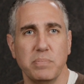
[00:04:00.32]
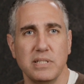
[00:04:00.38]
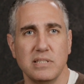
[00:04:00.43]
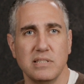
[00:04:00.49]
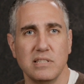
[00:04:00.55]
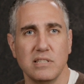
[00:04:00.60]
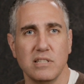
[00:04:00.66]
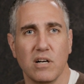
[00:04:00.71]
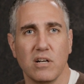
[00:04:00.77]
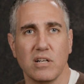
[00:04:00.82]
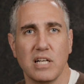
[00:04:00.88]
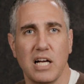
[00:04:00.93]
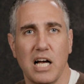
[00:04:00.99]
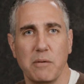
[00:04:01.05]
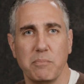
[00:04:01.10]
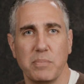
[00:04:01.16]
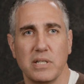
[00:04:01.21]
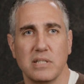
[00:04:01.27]
PCR
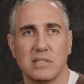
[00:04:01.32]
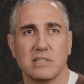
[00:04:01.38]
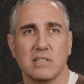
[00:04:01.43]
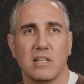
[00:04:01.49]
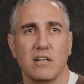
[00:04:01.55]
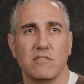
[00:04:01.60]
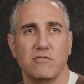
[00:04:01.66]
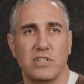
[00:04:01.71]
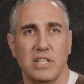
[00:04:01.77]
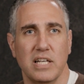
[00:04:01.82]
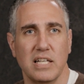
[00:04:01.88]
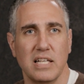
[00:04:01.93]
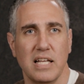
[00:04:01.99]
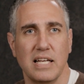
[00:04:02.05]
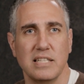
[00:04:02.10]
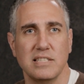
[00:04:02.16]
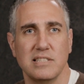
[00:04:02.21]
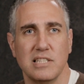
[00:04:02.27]
copies of
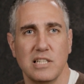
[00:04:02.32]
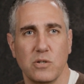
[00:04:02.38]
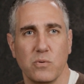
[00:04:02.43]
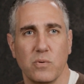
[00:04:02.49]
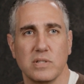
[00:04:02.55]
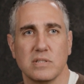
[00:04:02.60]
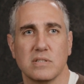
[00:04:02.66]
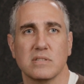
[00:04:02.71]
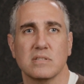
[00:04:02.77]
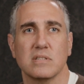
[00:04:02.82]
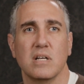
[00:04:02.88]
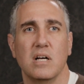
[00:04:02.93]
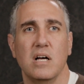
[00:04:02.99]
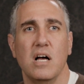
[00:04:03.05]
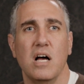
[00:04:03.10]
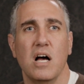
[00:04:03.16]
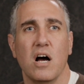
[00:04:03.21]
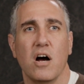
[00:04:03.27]
DNA sequence
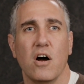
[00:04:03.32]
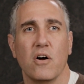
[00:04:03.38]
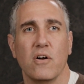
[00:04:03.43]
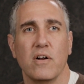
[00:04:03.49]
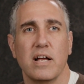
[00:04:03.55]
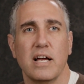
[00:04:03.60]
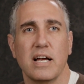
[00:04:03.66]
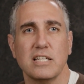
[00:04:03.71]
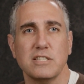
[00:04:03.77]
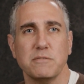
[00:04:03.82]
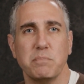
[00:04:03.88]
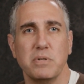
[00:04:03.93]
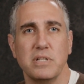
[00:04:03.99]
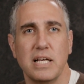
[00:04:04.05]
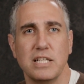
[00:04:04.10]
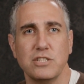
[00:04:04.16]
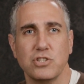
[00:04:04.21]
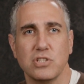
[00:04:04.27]
are
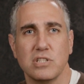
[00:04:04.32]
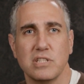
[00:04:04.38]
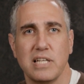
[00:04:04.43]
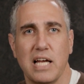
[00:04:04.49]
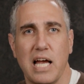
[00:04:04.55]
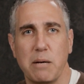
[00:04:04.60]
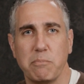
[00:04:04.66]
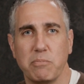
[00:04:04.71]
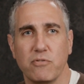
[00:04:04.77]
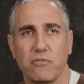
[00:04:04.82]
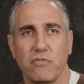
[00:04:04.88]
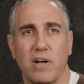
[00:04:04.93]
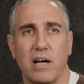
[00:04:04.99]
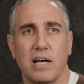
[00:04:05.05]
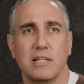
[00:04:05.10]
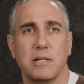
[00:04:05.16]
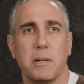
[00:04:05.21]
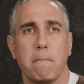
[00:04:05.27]
exponentially
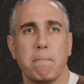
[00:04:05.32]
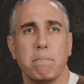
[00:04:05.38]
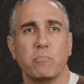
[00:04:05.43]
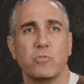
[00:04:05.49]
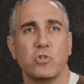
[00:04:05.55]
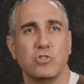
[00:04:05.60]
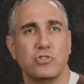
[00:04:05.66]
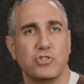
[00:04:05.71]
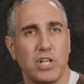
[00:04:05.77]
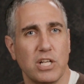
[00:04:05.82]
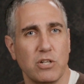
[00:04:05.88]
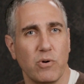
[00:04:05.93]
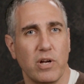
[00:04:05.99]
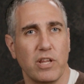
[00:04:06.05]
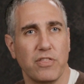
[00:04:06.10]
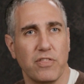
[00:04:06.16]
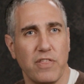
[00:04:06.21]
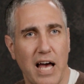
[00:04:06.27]
amplified to
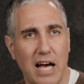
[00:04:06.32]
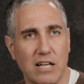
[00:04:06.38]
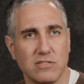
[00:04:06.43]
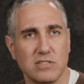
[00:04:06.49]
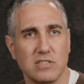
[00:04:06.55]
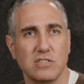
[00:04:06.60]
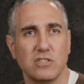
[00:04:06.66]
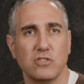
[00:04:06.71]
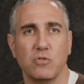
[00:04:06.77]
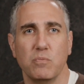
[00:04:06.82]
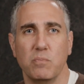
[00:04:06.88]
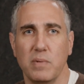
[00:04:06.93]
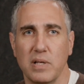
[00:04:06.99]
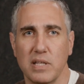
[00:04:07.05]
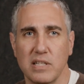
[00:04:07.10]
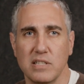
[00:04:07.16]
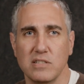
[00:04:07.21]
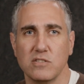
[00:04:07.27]
generate thousands to
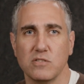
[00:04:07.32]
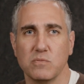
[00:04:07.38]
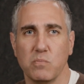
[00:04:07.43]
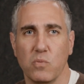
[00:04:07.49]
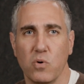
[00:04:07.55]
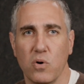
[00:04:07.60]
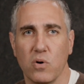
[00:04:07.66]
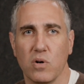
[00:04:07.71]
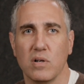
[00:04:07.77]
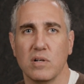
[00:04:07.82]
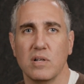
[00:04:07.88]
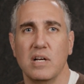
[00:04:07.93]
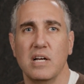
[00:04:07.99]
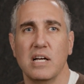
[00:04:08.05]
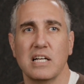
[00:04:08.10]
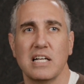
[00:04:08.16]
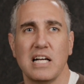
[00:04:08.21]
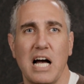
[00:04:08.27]
millions more
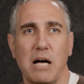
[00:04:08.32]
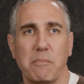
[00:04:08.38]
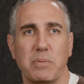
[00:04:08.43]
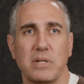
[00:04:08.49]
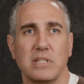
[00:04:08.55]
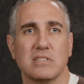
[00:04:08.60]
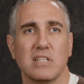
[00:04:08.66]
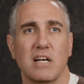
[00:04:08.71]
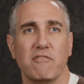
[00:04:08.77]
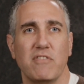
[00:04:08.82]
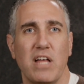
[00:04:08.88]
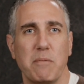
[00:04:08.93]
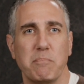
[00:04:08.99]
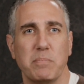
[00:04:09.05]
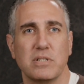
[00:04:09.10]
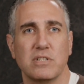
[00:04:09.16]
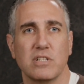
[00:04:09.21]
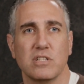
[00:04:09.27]
copies of
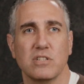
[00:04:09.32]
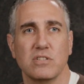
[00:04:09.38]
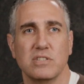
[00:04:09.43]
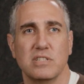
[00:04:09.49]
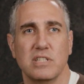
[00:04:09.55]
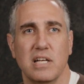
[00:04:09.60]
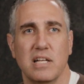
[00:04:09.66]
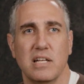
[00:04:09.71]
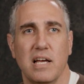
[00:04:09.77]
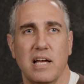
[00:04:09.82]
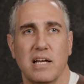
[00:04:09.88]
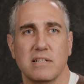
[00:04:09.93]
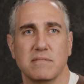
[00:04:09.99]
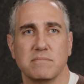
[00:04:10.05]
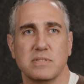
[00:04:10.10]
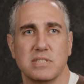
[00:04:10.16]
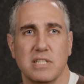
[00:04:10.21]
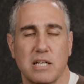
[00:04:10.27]
that particular
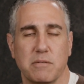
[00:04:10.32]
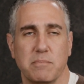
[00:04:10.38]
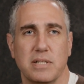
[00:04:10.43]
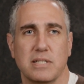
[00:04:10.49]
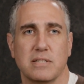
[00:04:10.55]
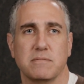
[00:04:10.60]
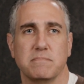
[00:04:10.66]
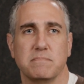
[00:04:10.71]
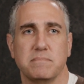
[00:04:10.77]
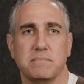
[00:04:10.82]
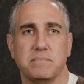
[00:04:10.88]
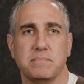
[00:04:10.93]
DNA segment.